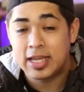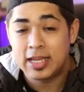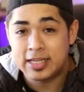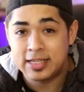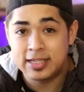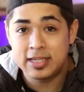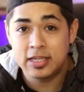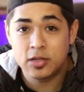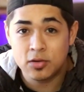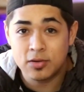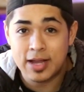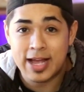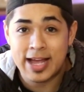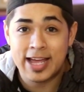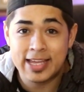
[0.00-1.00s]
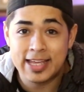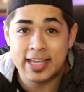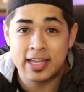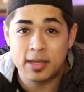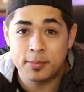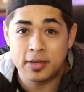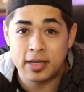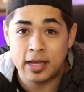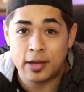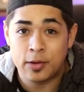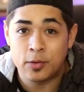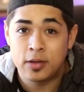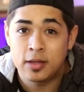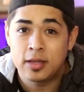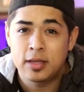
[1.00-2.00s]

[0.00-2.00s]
and here I am now.